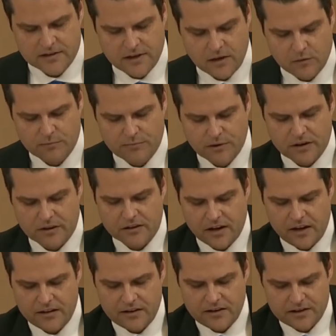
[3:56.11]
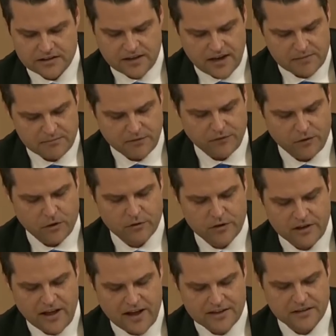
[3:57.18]
someone put a gun to his head before
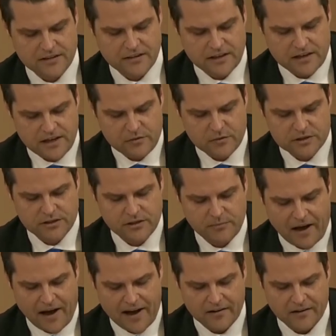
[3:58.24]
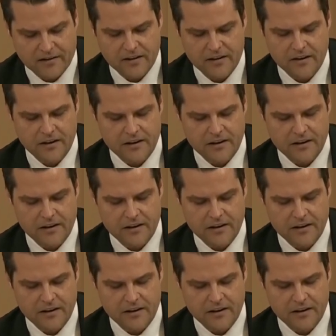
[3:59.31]
realizing that he was the buyer.